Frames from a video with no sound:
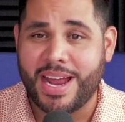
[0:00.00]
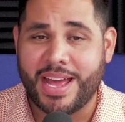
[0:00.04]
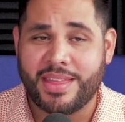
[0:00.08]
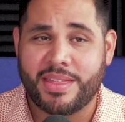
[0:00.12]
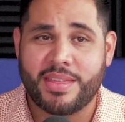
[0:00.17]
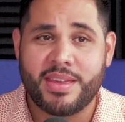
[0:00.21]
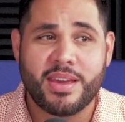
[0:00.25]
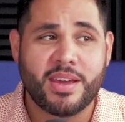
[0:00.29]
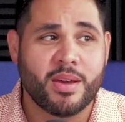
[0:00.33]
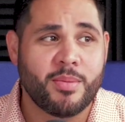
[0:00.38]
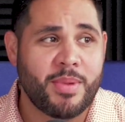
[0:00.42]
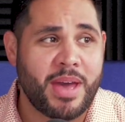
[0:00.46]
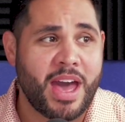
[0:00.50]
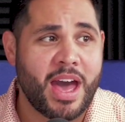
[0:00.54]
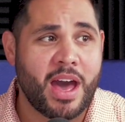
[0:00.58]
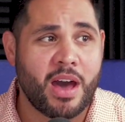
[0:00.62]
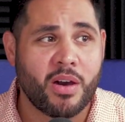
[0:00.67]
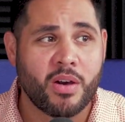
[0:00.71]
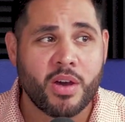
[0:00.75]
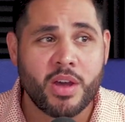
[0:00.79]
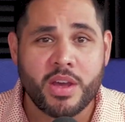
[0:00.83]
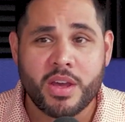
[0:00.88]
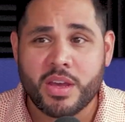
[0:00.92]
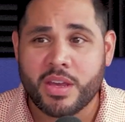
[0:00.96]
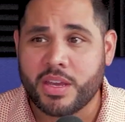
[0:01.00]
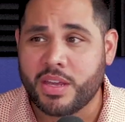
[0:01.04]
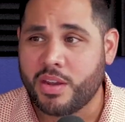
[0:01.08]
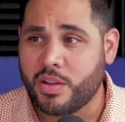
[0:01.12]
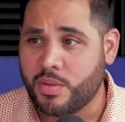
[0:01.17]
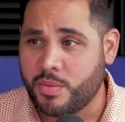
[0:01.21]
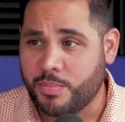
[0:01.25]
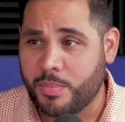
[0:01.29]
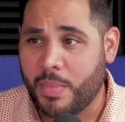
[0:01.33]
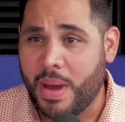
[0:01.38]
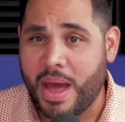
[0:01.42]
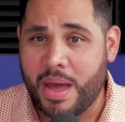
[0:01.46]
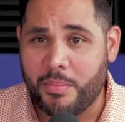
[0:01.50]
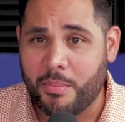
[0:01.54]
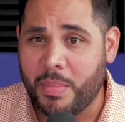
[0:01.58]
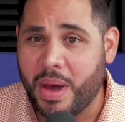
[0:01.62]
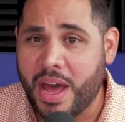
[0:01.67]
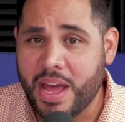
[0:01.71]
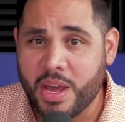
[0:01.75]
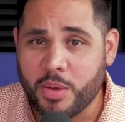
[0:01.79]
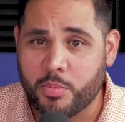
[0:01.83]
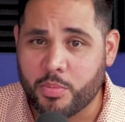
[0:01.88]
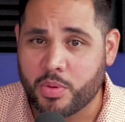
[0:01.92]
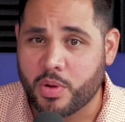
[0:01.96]
I think about,
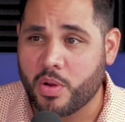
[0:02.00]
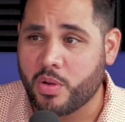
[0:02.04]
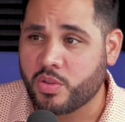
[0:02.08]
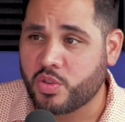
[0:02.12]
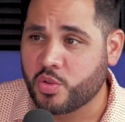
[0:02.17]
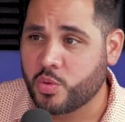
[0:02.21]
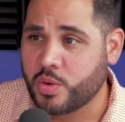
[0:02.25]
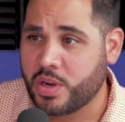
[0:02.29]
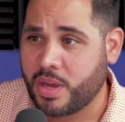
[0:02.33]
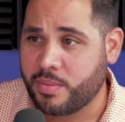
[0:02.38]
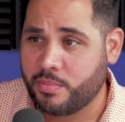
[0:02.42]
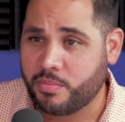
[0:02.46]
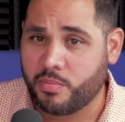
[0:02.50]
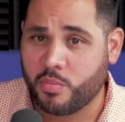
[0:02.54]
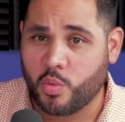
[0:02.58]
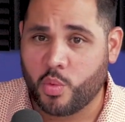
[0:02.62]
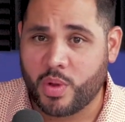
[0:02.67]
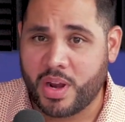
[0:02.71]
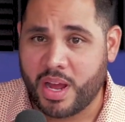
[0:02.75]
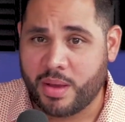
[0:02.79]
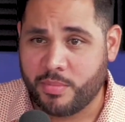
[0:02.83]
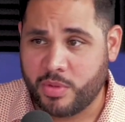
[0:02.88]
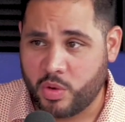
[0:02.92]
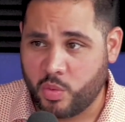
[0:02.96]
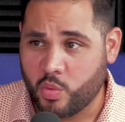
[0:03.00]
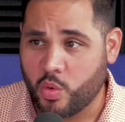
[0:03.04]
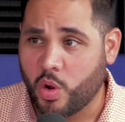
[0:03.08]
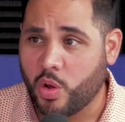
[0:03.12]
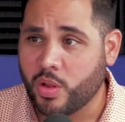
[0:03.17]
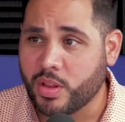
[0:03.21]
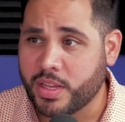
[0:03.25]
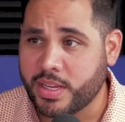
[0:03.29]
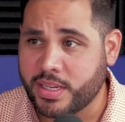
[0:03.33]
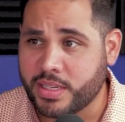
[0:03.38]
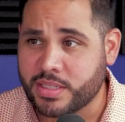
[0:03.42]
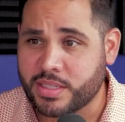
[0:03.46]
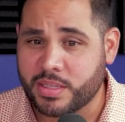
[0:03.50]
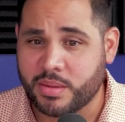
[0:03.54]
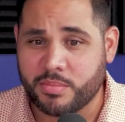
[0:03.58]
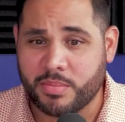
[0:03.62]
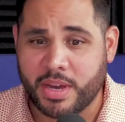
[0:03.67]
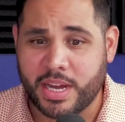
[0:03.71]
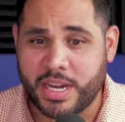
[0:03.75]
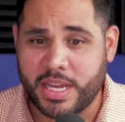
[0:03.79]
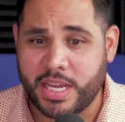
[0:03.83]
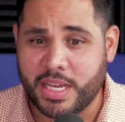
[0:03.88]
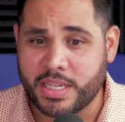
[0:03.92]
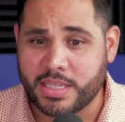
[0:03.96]
my approach when I'm enrolling
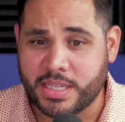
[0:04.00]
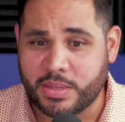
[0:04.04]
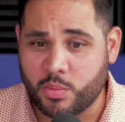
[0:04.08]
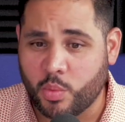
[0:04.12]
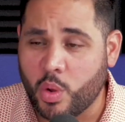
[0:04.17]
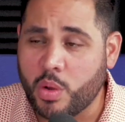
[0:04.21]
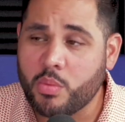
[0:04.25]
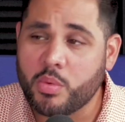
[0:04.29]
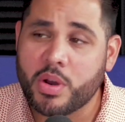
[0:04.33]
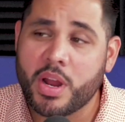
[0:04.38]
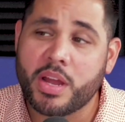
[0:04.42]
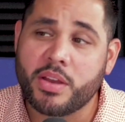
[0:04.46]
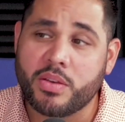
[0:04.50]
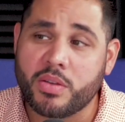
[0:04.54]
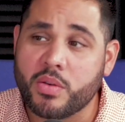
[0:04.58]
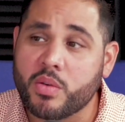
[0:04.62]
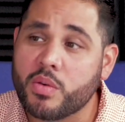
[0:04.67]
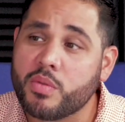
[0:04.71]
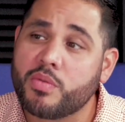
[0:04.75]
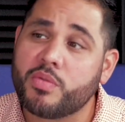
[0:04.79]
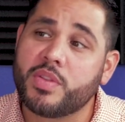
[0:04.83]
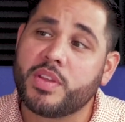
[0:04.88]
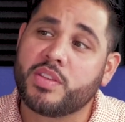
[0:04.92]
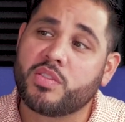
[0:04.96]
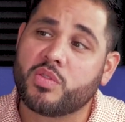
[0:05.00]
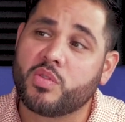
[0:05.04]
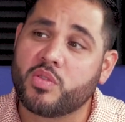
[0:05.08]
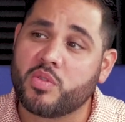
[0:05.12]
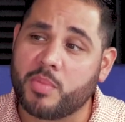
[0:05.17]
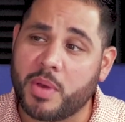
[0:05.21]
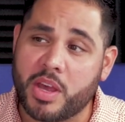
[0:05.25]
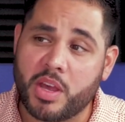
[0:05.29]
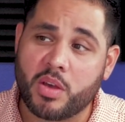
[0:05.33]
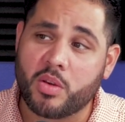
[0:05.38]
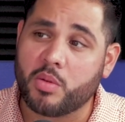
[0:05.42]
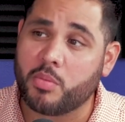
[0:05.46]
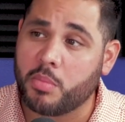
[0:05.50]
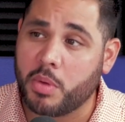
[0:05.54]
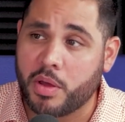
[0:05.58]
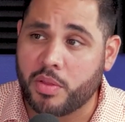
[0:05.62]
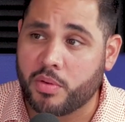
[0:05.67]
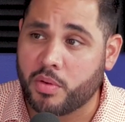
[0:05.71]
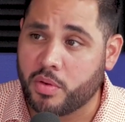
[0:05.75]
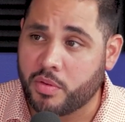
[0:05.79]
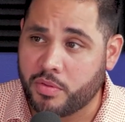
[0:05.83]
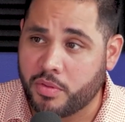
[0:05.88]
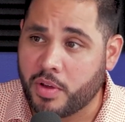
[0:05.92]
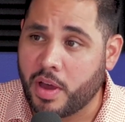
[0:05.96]
somebody is, what would I do if this was my own
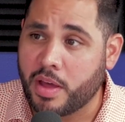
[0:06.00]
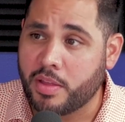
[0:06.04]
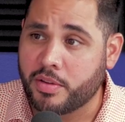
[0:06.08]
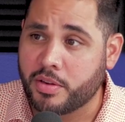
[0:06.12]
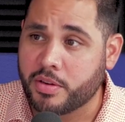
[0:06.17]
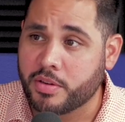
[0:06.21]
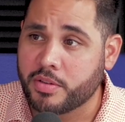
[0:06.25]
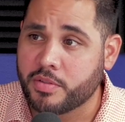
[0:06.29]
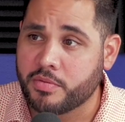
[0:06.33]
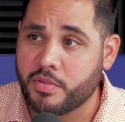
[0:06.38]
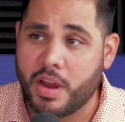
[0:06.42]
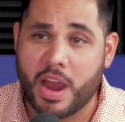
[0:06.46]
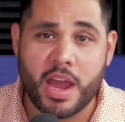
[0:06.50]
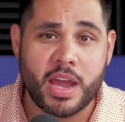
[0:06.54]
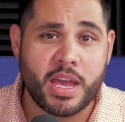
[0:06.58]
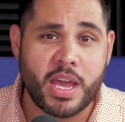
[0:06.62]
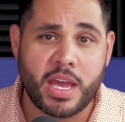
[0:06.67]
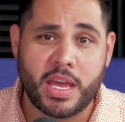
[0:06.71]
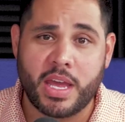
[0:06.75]
mother or father, right?